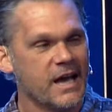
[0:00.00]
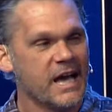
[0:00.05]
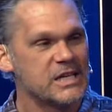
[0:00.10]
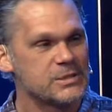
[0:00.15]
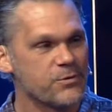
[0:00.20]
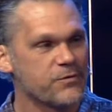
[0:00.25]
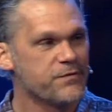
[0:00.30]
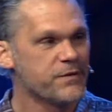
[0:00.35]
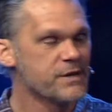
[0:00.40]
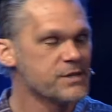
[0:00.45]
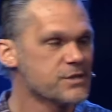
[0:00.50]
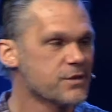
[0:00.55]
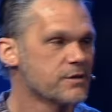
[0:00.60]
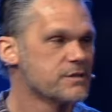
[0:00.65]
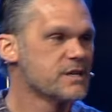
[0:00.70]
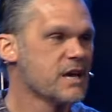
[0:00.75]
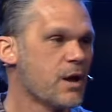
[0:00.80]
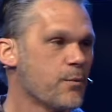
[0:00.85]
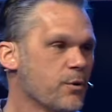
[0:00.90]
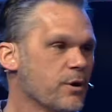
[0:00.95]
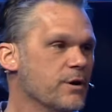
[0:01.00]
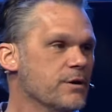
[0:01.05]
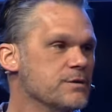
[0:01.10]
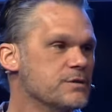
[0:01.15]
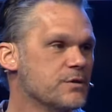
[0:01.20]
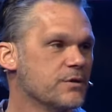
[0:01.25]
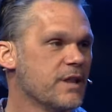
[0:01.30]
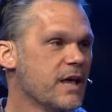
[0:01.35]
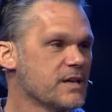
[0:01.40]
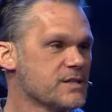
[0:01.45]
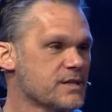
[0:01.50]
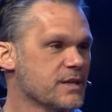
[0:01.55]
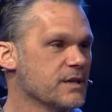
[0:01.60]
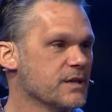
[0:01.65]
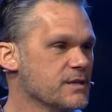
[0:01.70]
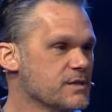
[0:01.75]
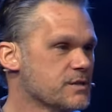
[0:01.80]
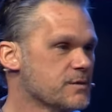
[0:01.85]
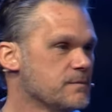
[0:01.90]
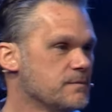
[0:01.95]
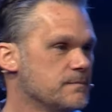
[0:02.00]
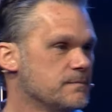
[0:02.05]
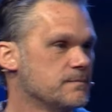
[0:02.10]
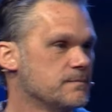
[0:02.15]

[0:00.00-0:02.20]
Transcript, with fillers: As we finish our time, we're gonna do two last things.